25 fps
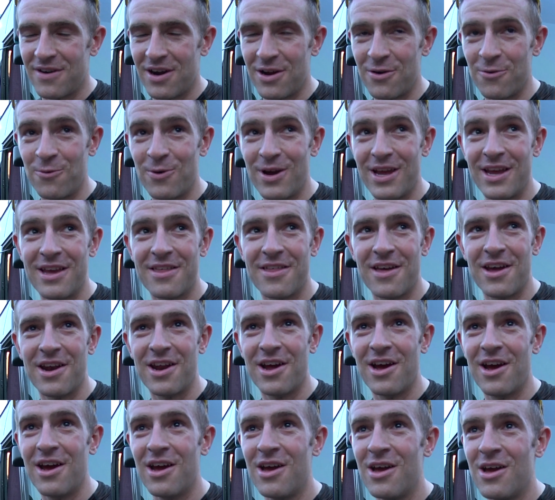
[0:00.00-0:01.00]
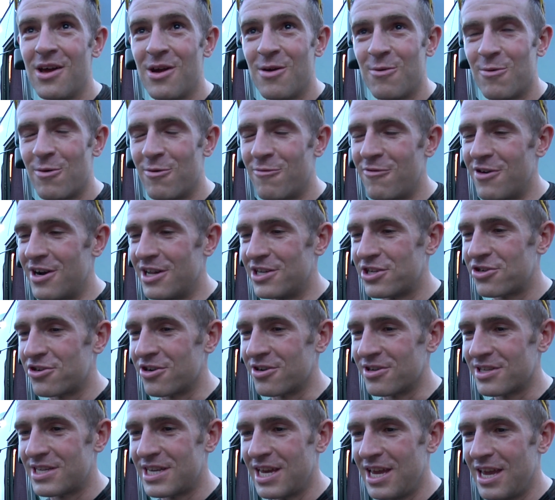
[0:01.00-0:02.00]
final week, that we're a really
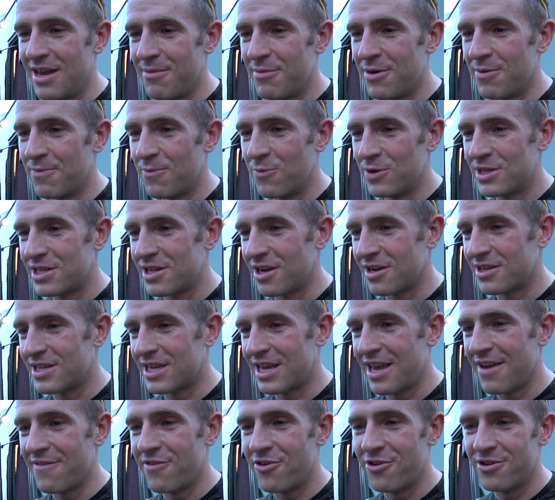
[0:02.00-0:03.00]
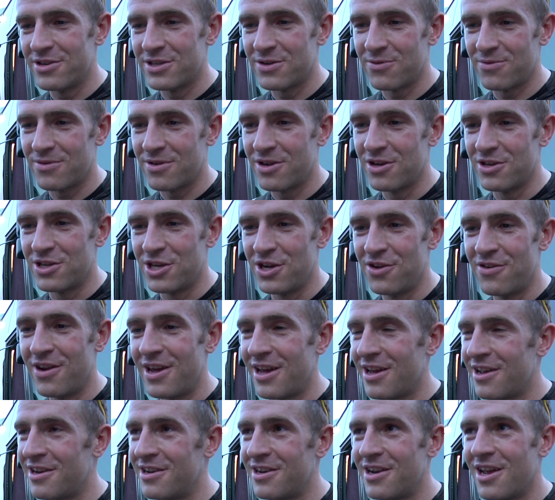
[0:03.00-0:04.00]
strong team and we stuck together as a good
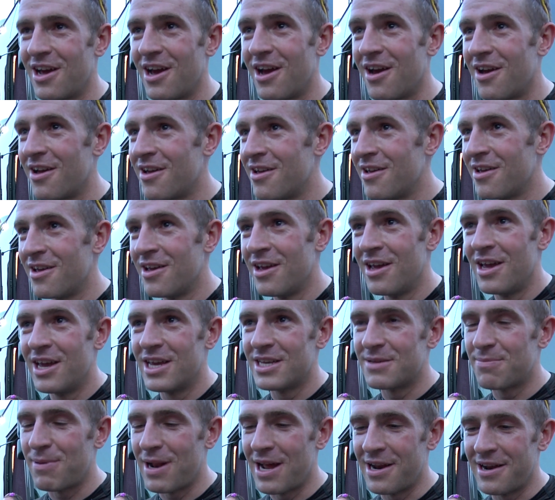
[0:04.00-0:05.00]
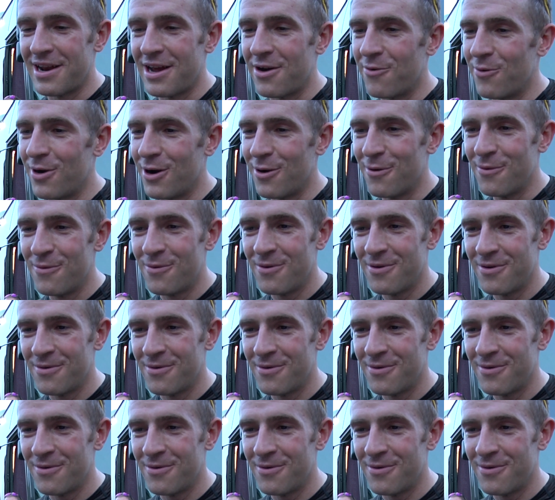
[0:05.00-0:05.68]
unit, and it's planned out well.